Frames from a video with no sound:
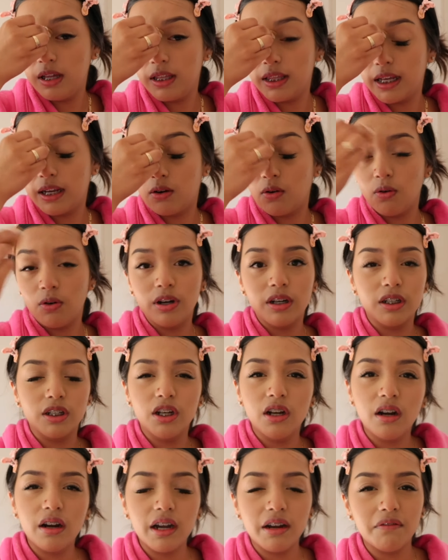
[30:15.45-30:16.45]
Like, or
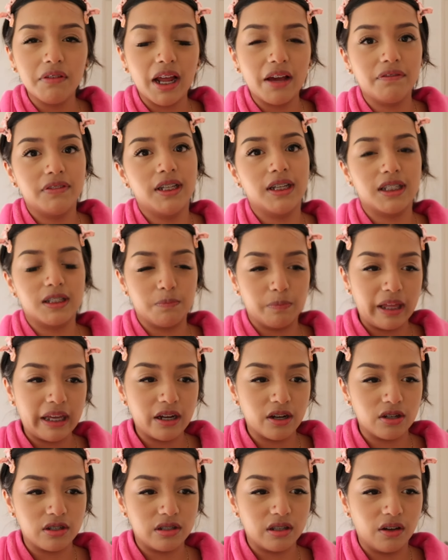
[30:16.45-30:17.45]
you don't even have to
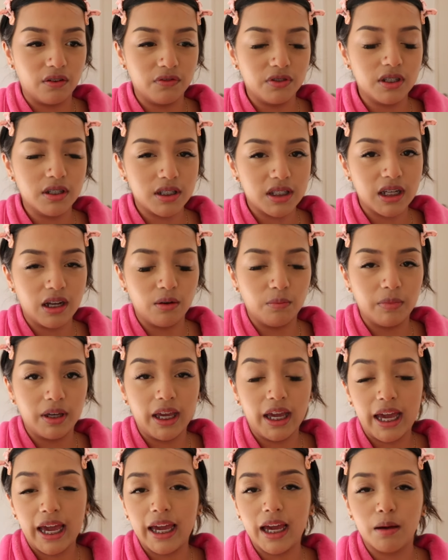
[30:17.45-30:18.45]
explain yourself. Just tell me,
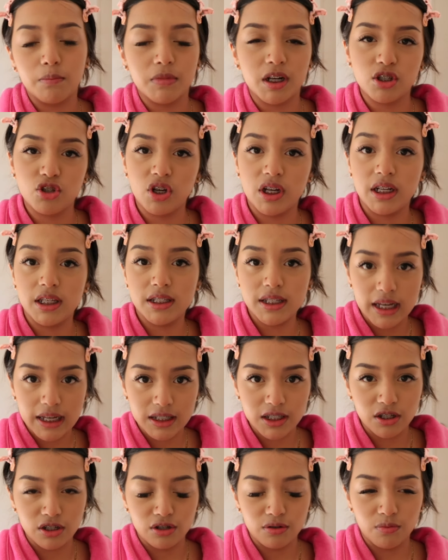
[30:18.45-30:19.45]
hey, I'm not trying to
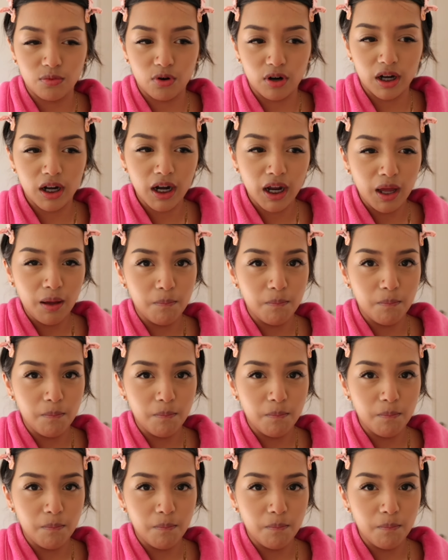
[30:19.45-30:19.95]
text you no more.